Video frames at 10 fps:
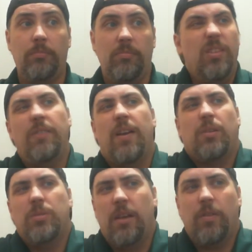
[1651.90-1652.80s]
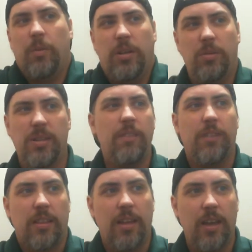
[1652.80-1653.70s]
And the effect was everyone used
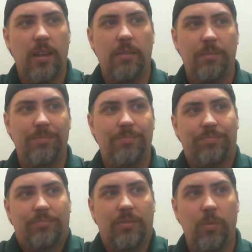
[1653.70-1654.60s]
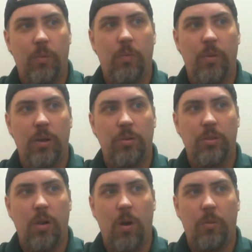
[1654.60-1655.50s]
everything, and it was,
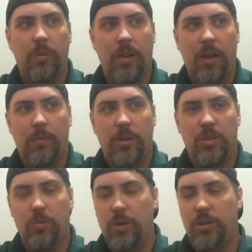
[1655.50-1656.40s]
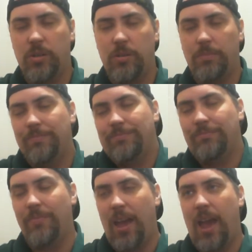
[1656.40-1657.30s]
and we switched
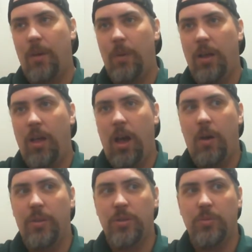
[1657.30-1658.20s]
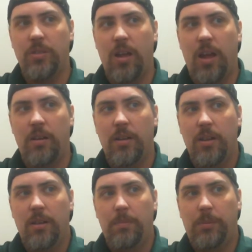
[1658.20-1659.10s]
at will. Oh, this one's not
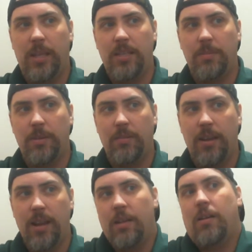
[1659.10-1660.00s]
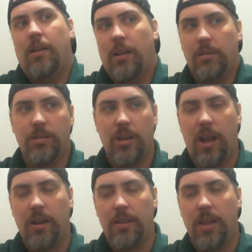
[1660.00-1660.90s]
pleasing me right now. All right, I'll go
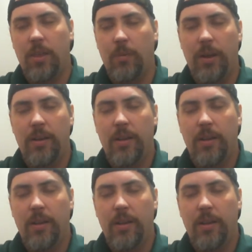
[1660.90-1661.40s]
chat on the other one.